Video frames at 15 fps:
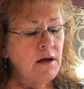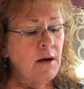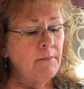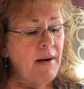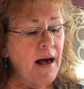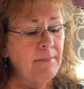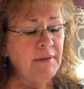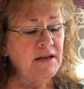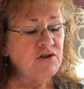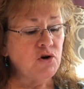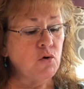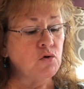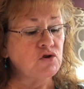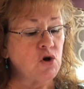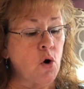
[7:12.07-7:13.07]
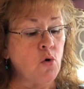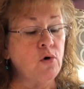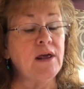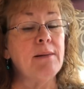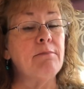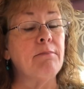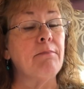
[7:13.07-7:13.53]
Poppy told
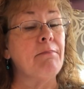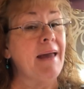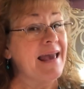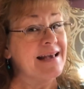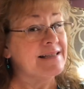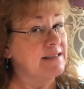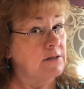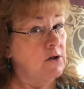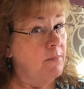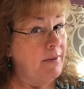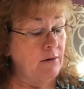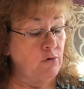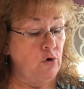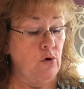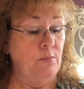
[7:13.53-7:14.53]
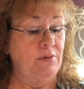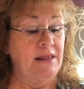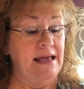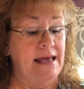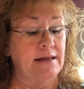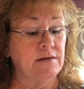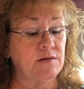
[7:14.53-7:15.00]
Oni Basil about her
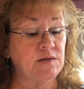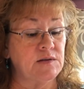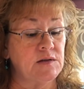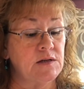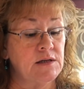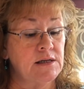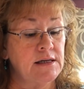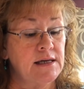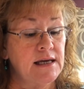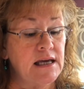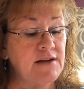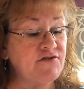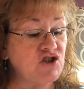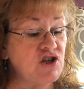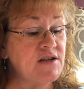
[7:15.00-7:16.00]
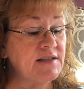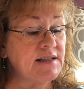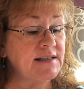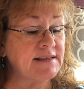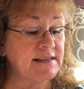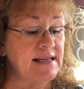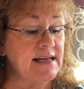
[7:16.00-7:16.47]
plans. If she
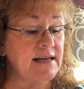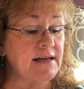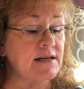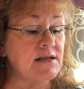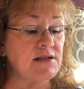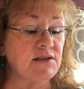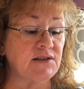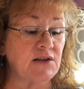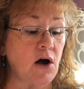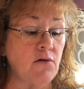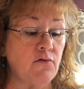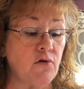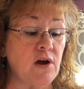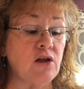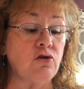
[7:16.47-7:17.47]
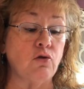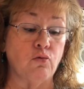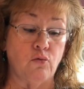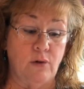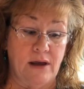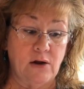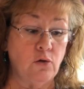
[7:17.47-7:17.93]
succeeded in discovering the
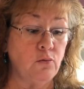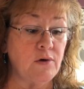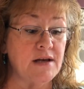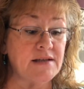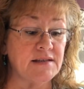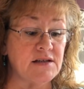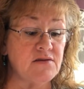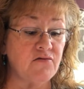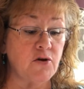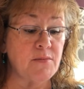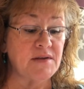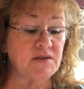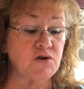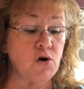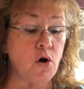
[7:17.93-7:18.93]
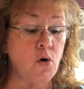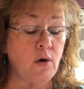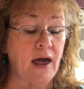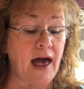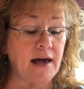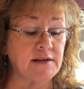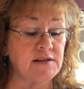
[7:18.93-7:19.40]
real reason for Mr.
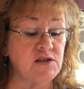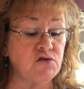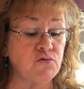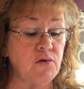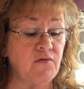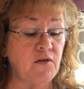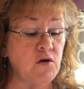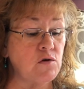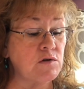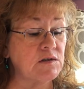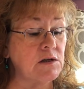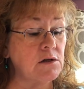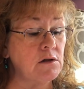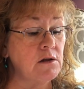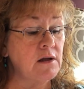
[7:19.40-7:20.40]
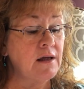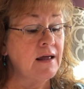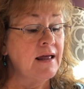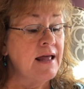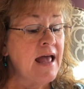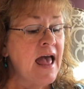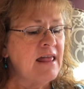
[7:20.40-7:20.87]
Okax's refusal,
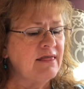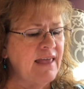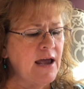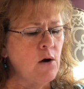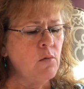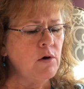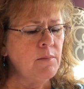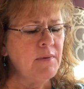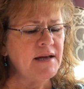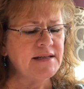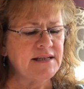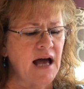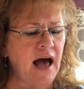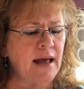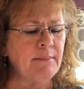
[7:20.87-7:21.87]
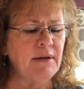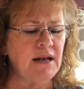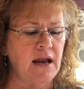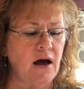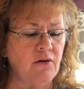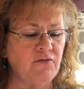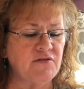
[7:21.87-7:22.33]
there would be time
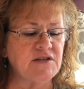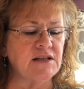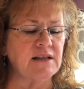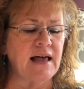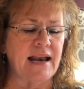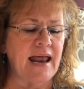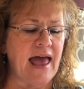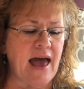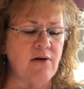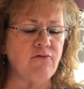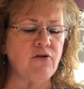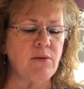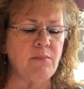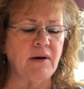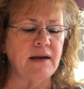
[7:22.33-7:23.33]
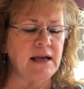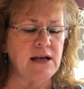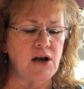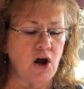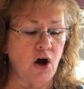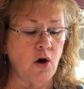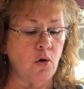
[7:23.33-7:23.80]
enough to let everybody
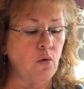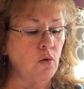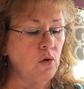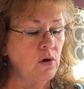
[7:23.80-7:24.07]
know.